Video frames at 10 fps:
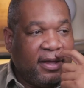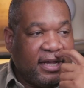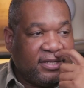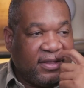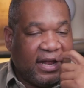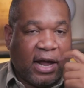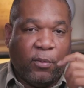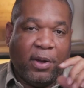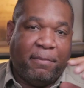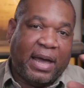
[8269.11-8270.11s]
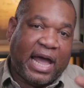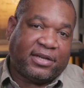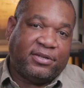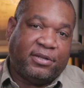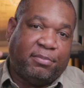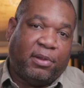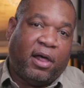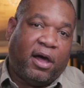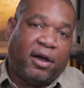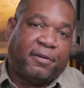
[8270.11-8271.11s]
And so then I went back to the
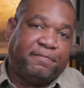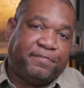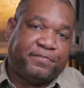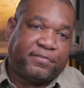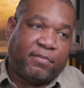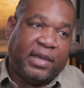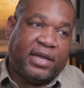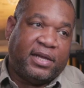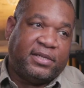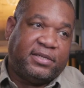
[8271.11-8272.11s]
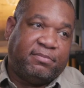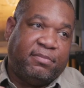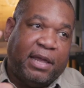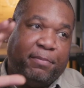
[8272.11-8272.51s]
blog because they